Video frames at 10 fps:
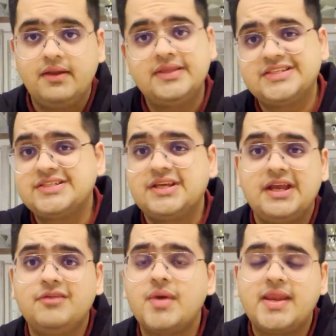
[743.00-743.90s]
This is
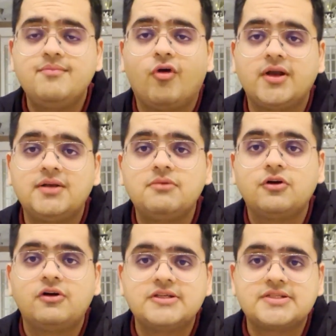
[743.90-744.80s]
again very important
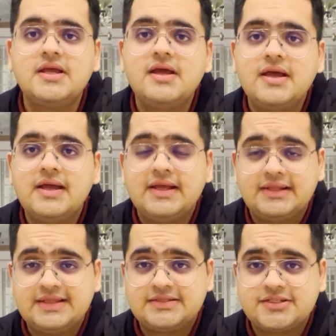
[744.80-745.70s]
because
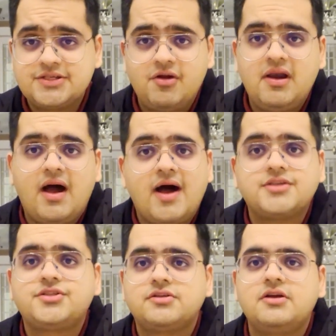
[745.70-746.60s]
this is your
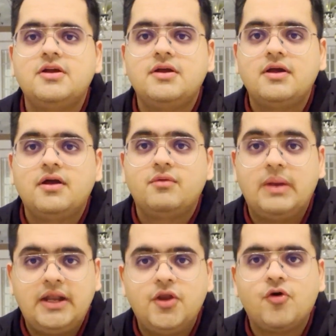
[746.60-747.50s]
last
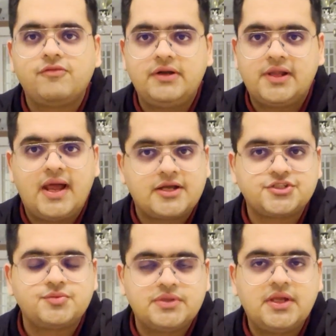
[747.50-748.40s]
window of
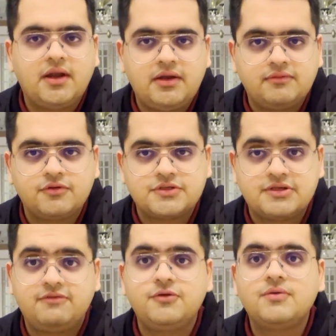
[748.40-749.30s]
interaction with the interviewers.
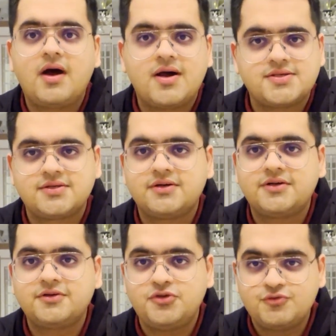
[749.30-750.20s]
If you ask
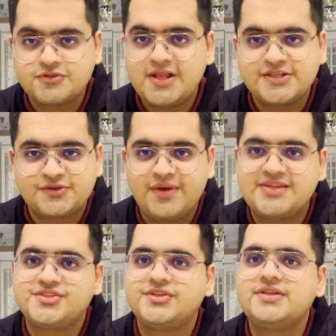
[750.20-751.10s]
a useless
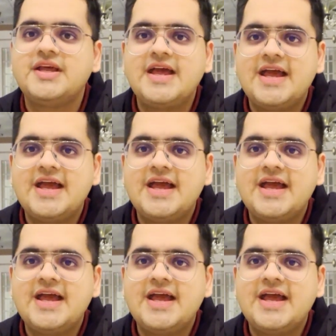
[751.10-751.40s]
question